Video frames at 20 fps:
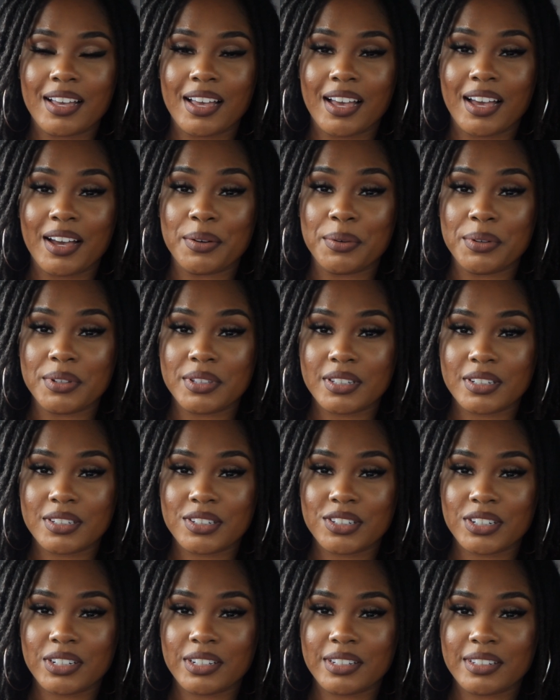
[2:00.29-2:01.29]
I would
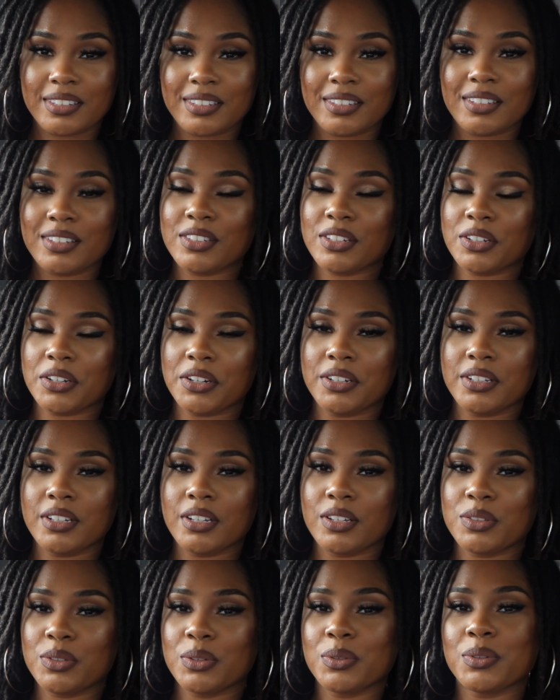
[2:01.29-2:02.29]
suggest
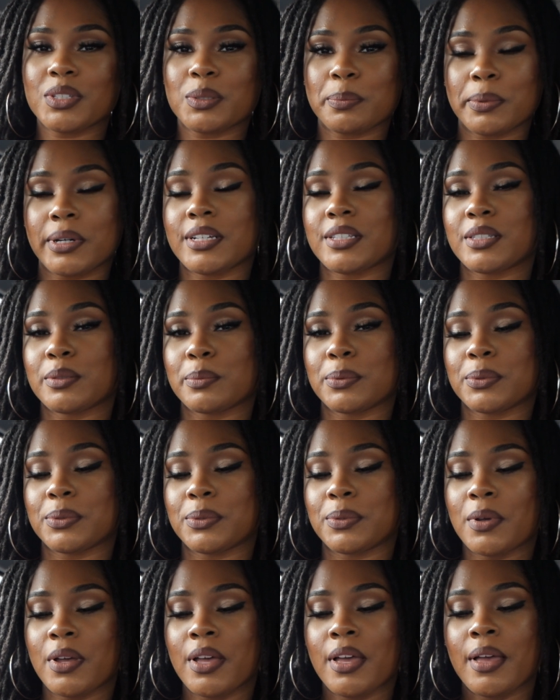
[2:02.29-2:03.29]
starting as soon as
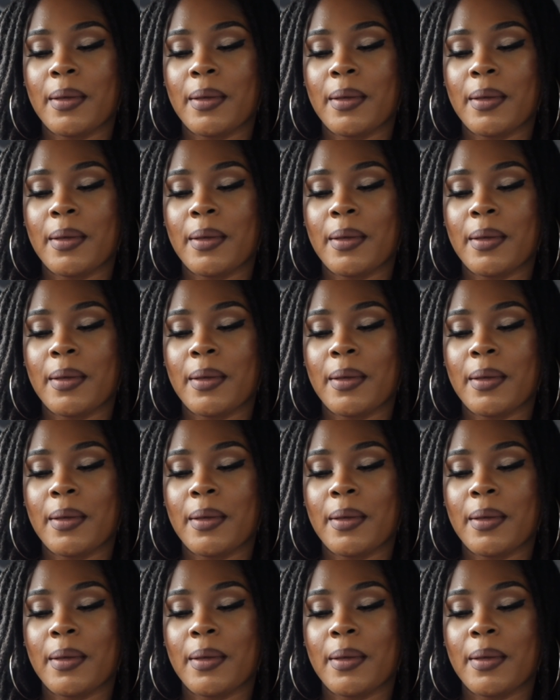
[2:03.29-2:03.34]
possible